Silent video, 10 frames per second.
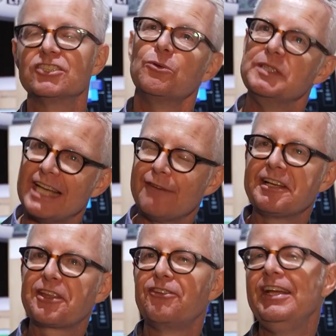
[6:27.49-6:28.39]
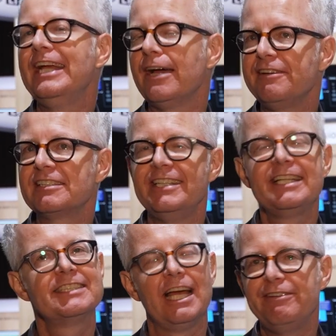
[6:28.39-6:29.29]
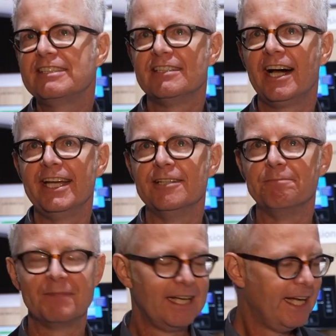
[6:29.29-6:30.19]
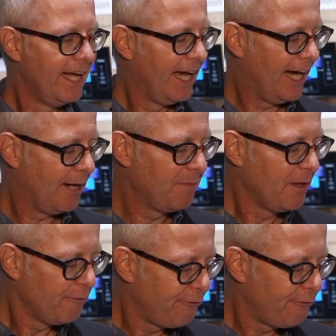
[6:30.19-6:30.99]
So with FX3, FX6, FX9.